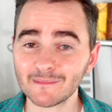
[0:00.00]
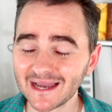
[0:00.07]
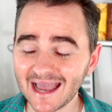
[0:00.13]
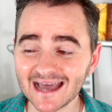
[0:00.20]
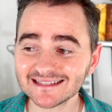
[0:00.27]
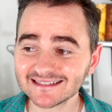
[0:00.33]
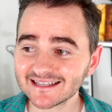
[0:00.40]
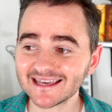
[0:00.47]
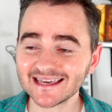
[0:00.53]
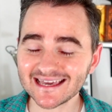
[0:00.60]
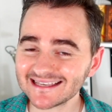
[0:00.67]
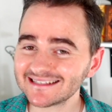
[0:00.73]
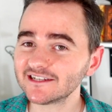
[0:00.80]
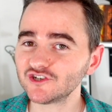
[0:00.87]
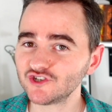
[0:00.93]
And my answer
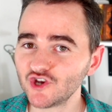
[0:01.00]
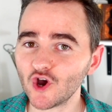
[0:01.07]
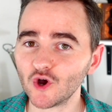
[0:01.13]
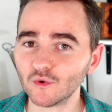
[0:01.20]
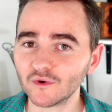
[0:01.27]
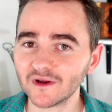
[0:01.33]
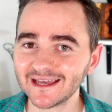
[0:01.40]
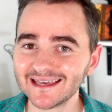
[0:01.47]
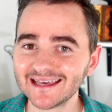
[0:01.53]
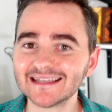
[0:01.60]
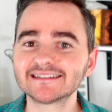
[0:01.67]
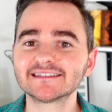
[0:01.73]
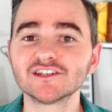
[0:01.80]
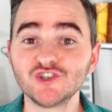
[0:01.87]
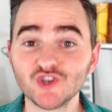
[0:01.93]
isn't no,
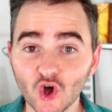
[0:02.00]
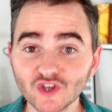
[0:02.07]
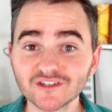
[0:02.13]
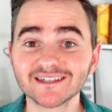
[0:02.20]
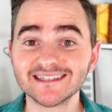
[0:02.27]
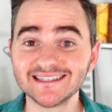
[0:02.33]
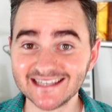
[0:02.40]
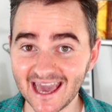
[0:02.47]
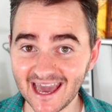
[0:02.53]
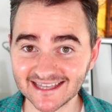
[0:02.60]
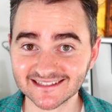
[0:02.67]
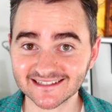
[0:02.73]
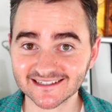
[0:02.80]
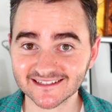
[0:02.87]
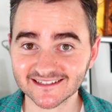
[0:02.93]
it's not
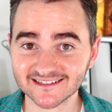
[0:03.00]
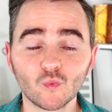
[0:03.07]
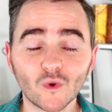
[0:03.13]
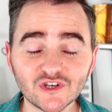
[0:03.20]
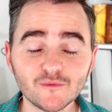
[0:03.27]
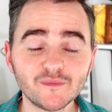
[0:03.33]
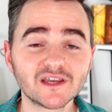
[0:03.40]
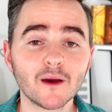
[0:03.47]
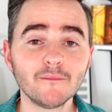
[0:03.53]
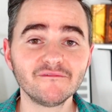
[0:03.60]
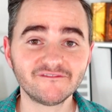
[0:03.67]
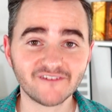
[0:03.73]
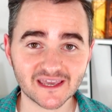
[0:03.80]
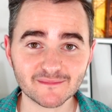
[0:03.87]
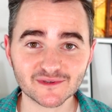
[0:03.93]
yet. When you become
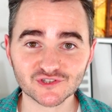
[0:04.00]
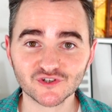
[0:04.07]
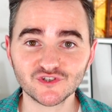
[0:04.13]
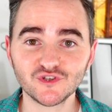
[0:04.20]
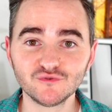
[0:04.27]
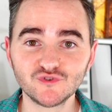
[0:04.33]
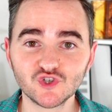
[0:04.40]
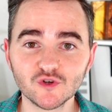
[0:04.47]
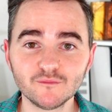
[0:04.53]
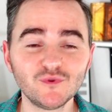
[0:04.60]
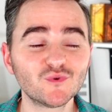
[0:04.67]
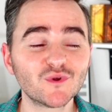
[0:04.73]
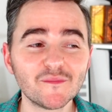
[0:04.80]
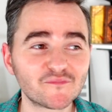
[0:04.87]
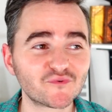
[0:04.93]
famous on YouTube,
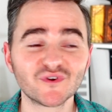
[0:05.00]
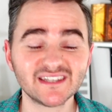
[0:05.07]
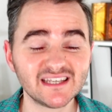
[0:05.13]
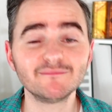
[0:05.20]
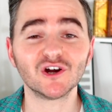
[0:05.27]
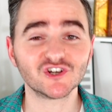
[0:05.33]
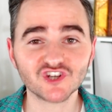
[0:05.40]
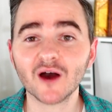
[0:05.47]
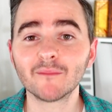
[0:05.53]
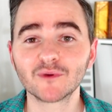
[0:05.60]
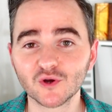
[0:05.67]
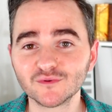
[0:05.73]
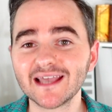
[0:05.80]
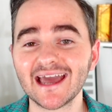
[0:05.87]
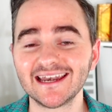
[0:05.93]
you can pretty much
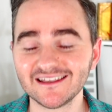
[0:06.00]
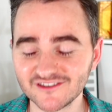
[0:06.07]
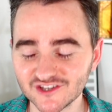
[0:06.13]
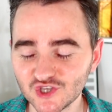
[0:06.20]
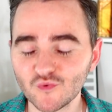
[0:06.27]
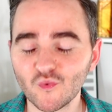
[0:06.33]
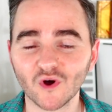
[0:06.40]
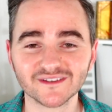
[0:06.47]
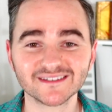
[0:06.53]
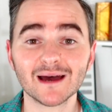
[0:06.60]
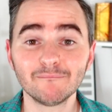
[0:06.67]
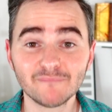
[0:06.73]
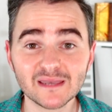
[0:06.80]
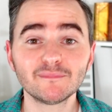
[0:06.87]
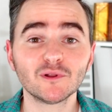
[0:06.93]
upload anything you want
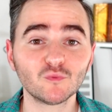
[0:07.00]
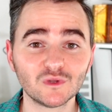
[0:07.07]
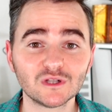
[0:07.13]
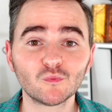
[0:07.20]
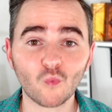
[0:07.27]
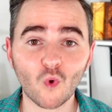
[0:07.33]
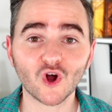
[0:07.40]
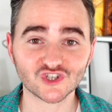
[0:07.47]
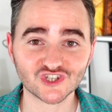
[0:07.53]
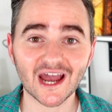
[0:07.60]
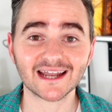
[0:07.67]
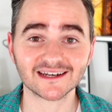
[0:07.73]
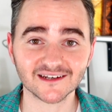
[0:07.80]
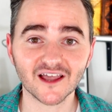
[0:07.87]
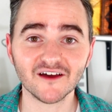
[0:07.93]
and people will watch
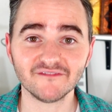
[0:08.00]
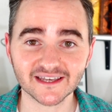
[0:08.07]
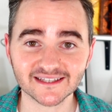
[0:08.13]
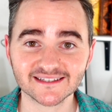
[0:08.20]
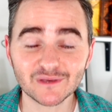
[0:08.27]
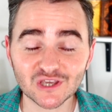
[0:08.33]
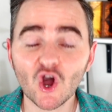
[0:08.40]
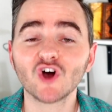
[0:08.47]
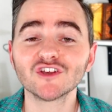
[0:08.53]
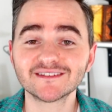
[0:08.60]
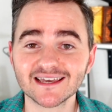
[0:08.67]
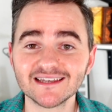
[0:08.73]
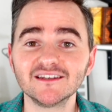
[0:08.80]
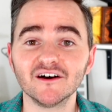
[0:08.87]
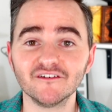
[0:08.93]
and love it because
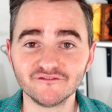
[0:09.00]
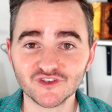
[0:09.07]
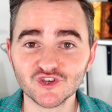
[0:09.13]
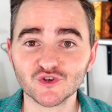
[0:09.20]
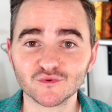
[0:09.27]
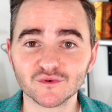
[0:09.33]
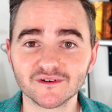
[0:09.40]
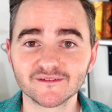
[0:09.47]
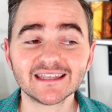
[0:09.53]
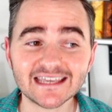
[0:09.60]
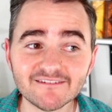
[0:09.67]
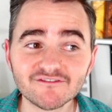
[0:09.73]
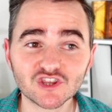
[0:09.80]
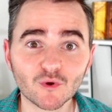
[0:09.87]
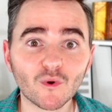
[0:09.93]
they love you.
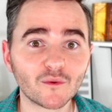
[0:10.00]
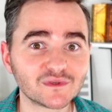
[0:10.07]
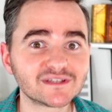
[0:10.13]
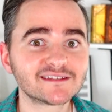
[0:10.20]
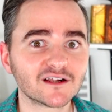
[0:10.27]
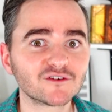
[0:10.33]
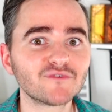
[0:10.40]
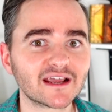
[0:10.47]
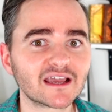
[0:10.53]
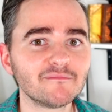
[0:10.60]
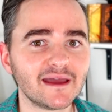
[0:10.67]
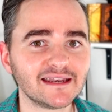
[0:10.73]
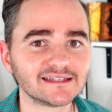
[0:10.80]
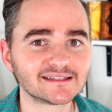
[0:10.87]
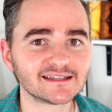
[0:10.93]
Even though I would still
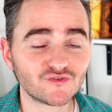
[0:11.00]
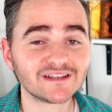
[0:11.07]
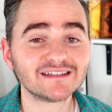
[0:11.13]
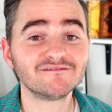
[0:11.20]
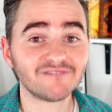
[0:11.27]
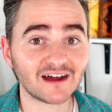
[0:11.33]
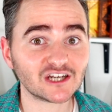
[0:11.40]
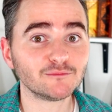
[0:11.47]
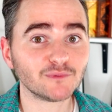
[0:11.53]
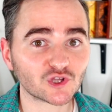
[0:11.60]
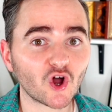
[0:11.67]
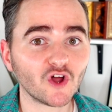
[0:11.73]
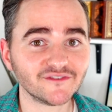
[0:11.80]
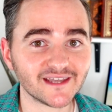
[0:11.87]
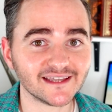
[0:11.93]
recommend creating valuable
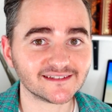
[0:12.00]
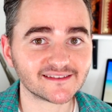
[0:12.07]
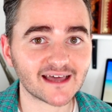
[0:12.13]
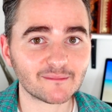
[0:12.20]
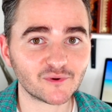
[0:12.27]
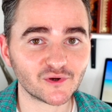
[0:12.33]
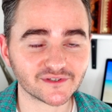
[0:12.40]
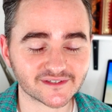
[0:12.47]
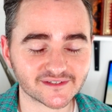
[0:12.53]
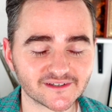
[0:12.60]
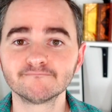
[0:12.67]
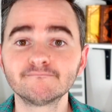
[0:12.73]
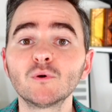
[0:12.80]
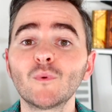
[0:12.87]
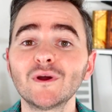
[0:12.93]
content at that point.
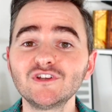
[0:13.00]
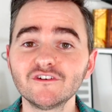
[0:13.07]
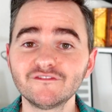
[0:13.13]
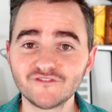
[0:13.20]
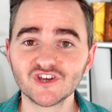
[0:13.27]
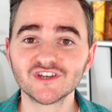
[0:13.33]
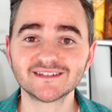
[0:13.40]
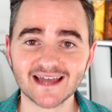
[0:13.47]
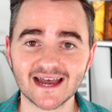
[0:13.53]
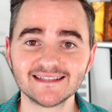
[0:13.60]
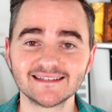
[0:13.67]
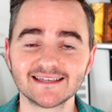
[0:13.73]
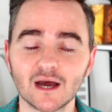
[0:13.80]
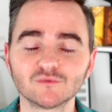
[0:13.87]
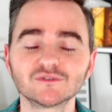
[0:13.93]
But when you're first
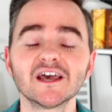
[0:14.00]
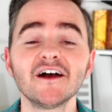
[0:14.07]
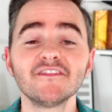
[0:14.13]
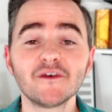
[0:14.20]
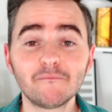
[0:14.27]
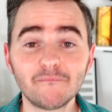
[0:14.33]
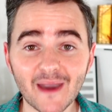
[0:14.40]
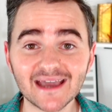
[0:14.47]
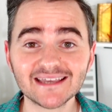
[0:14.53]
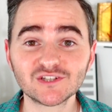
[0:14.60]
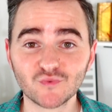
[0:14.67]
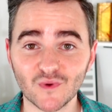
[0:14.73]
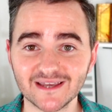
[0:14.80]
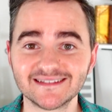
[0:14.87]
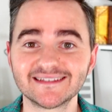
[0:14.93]
starting out, the
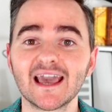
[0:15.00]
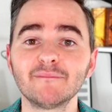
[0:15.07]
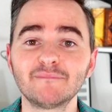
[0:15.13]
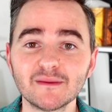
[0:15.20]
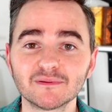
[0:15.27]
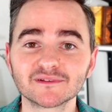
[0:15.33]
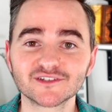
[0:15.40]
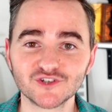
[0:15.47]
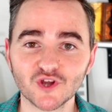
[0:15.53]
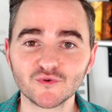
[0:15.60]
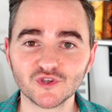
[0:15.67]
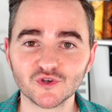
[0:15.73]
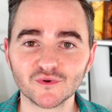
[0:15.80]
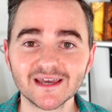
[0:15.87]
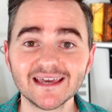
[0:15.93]
best way to get people to know
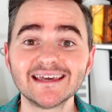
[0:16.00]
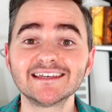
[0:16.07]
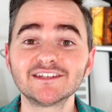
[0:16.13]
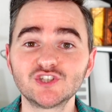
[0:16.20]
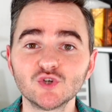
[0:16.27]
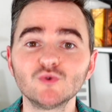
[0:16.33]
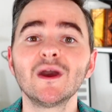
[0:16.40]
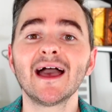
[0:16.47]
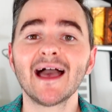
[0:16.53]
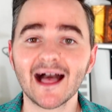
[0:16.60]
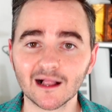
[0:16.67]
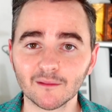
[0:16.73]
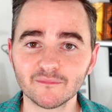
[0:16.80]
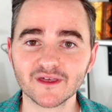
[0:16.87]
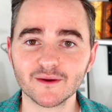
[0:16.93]
you is to
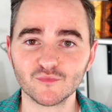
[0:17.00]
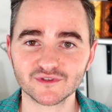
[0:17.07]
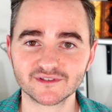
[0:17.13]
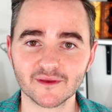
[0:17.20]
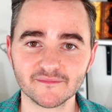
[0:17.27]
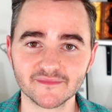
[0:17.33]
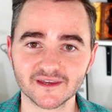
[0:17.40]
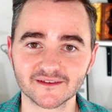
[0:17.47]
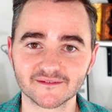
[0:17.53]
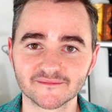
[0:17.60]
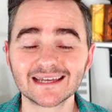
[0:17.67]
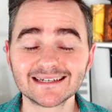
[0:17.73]
help them with something.